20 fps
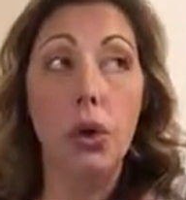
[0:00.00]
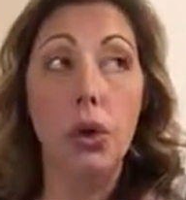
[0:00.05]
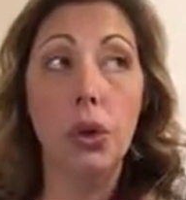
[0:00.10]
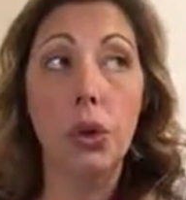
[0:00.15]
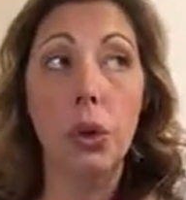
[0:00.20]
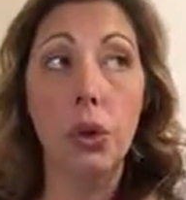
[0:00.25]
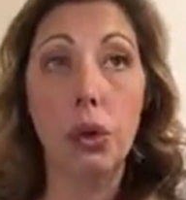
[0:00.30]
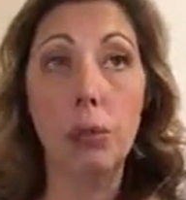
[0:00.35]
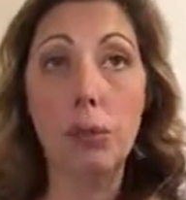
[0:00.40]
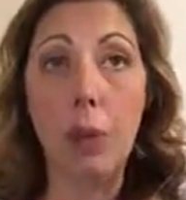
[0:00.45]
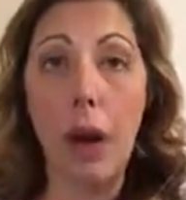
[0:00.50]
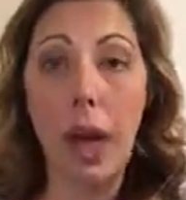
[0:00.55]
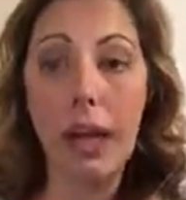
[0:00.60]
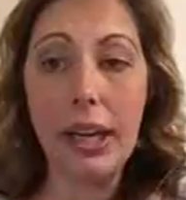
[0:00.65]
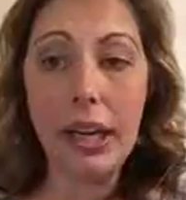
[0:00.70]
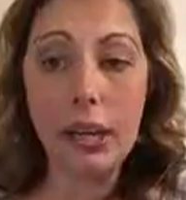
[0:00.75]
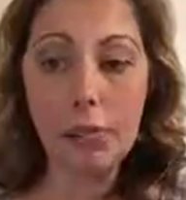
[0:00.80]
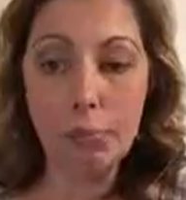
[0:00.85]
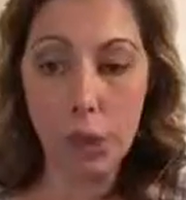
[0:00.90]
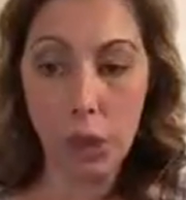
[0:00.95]
your
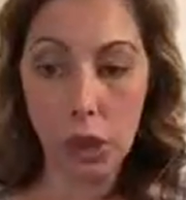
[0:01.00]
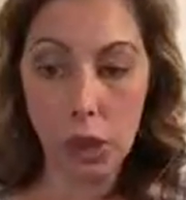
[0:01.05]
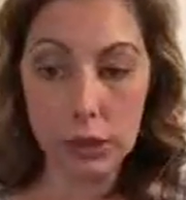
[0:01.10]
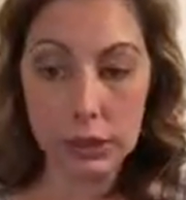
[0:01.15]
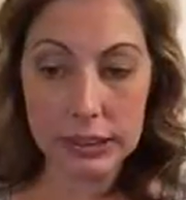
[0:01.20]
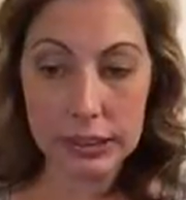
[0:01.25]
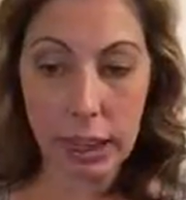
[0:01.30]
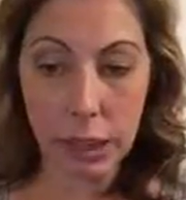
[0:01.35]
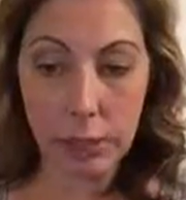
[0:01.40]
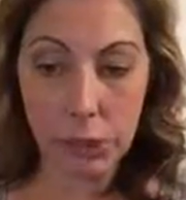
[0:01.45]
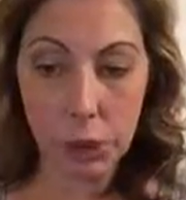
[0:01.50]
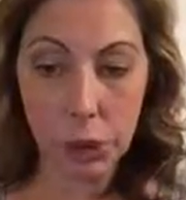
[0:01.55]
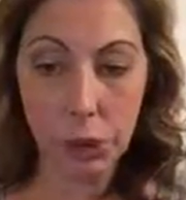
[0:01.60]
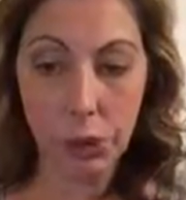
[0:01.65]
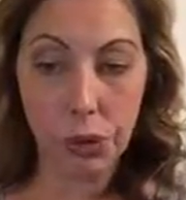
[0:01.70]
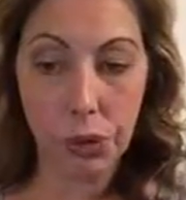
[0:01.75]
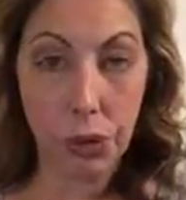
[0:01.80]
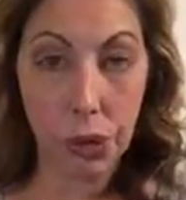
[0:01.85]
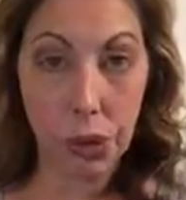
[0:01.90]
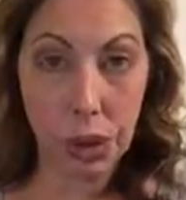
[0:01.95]
body burns up to
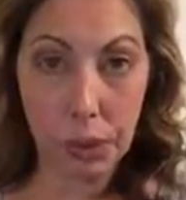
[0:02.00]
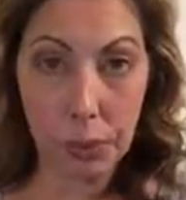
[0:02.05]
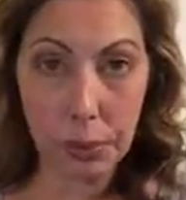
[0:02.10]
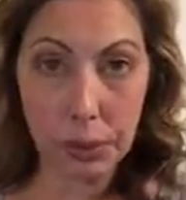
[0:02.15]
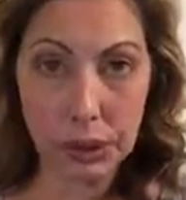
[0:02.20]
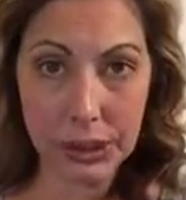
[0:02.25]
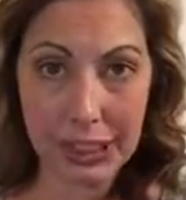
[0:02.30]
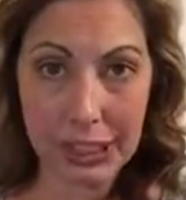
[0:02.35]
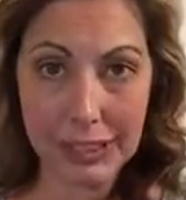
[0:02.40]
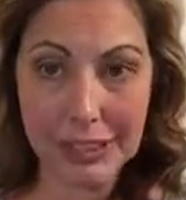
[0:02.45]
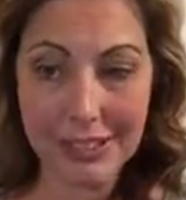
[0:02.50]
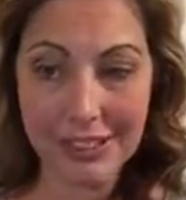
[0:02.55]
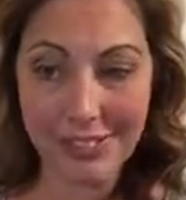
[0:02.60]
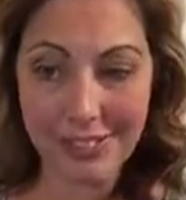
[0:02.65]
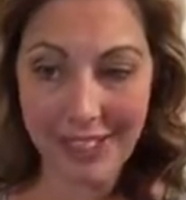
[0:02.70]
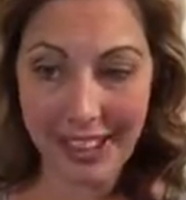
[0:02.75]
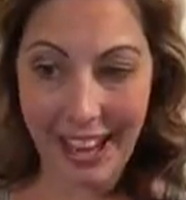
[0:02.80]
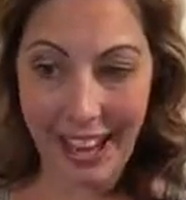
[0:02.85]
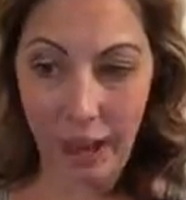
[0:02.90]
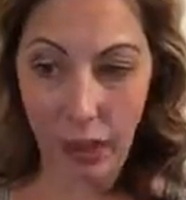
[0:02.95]
30%
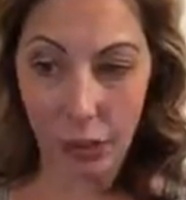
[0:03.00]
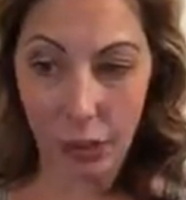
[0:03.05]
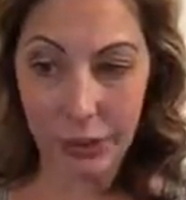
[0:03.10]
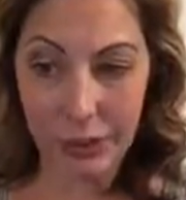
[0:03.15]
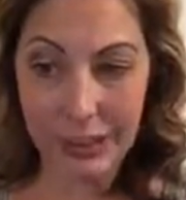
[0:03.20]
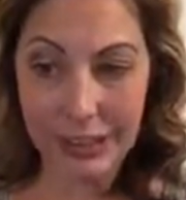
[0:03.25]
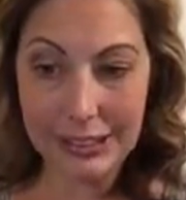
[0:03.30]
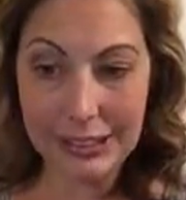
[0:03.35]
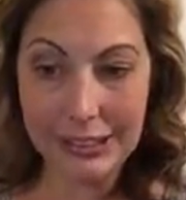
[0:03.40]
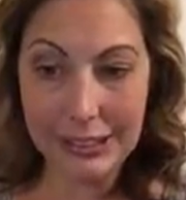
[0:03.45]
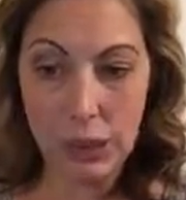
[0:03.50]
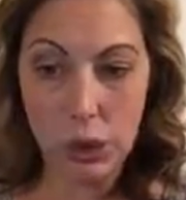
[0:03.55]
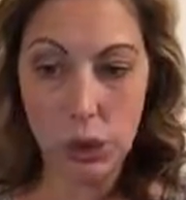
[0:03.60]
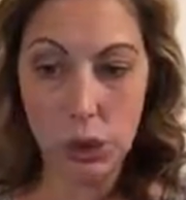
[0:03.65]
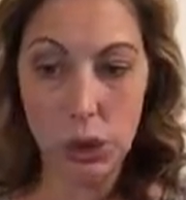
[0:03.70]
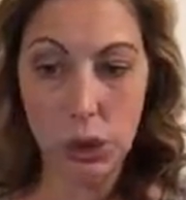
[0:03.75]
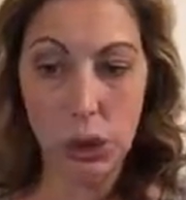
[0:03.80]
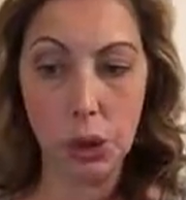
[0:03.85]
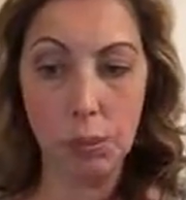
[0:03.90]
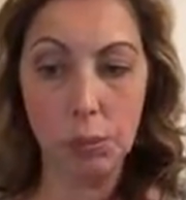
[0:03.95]
of calories
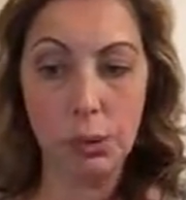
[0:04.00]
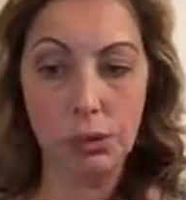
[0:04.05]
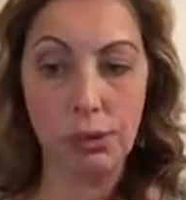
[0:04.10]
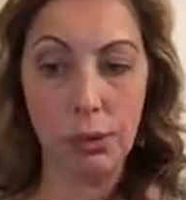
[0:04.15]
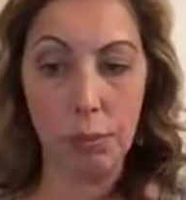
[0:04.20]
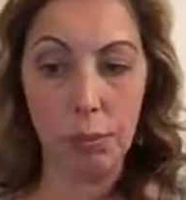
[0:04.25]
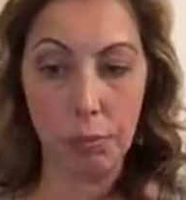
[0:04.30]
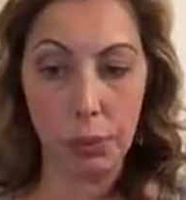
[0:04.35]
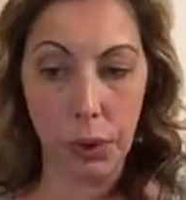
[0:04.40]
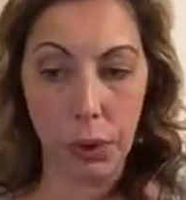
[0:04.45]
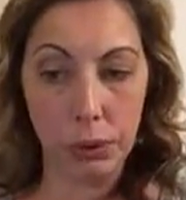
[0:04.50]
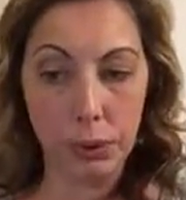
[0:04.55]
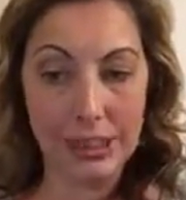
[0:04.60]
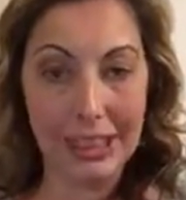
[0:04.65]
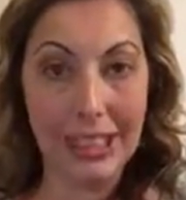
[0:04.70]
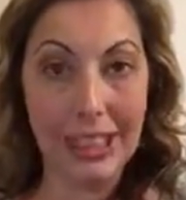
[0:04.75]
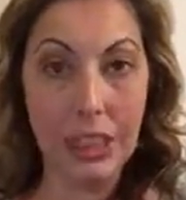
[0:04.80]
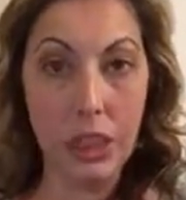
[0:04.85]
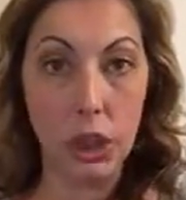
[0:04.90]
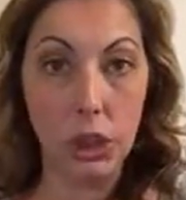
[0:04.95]
consumed from
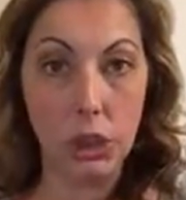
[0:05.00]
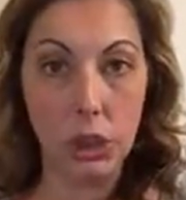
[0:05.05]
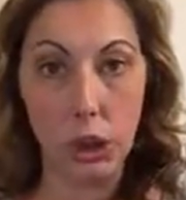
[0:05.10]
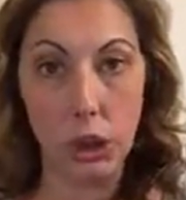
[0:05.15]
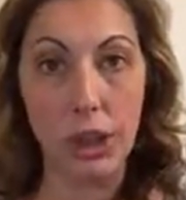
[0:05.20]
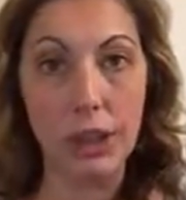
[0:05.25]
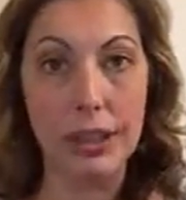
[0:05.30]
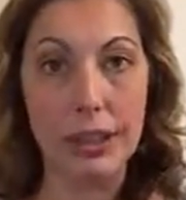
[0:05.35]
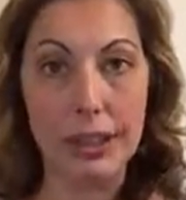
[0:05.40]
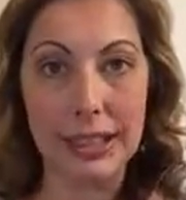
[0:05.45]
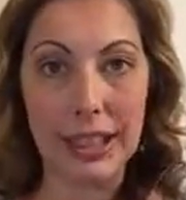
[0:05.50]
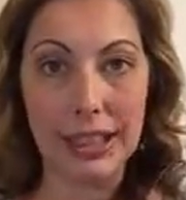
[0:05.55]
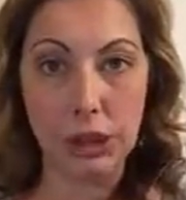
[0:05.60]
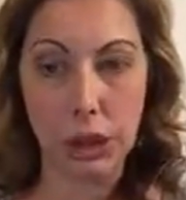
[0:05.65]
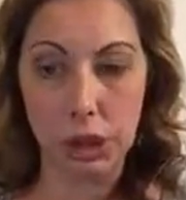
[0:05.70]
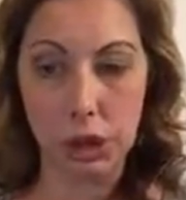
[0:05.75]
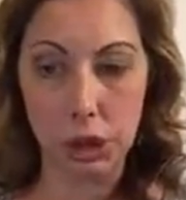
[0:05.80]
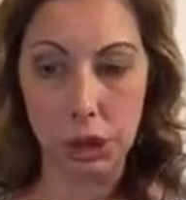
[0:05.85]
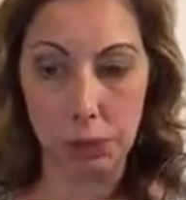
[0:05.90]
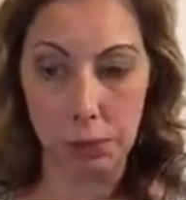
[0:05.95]
protein during the
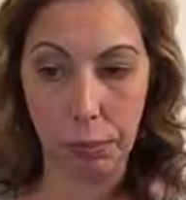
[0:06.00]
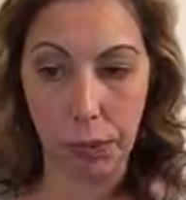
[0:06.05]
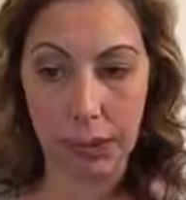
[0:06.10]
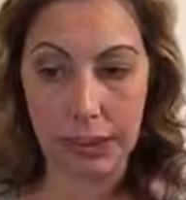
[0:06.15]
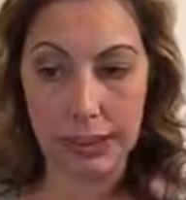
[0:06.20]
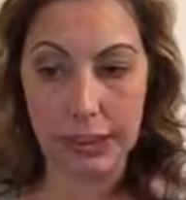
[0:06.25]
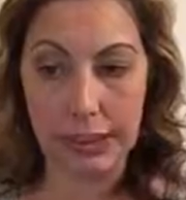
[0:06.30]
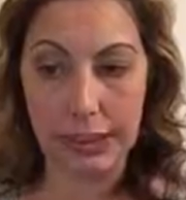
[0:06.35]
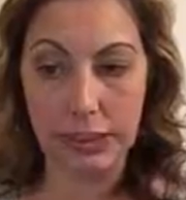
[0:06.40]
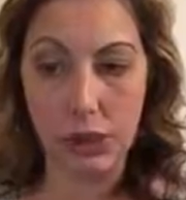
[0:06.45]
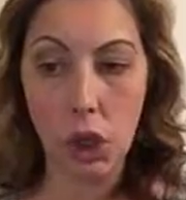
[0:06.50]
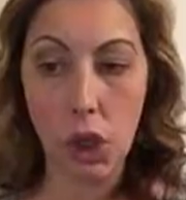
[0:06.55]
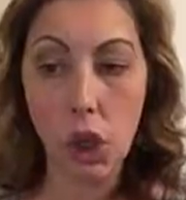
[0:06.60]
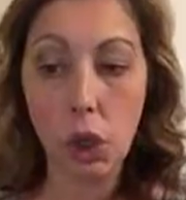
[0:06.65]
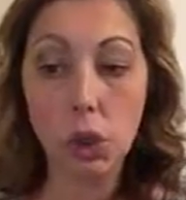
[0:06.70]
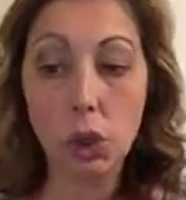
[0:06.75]
digestion process.